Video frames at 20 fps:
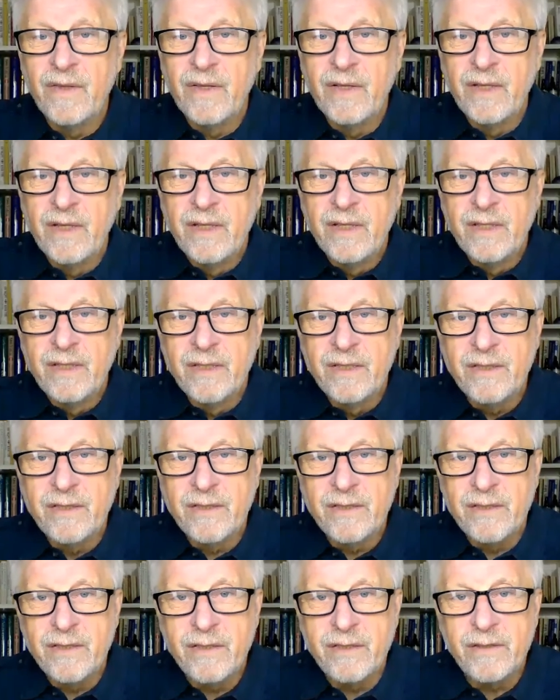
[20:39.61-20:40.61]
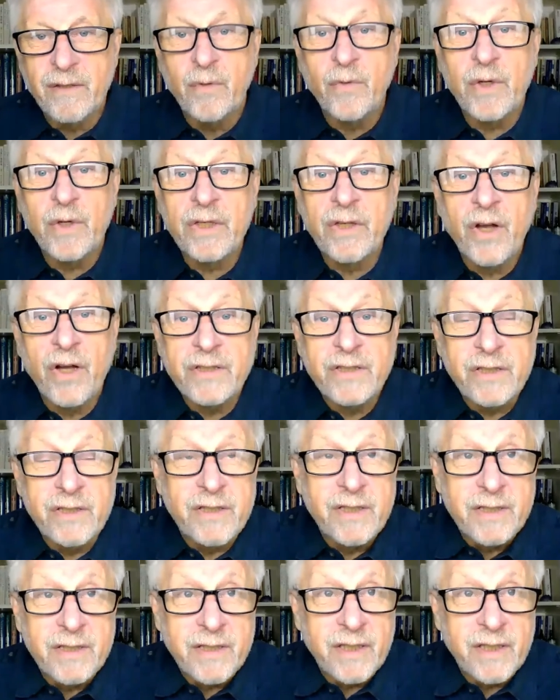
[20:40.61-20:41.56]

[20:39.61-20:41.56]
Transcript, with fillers: So, what causes this acidity?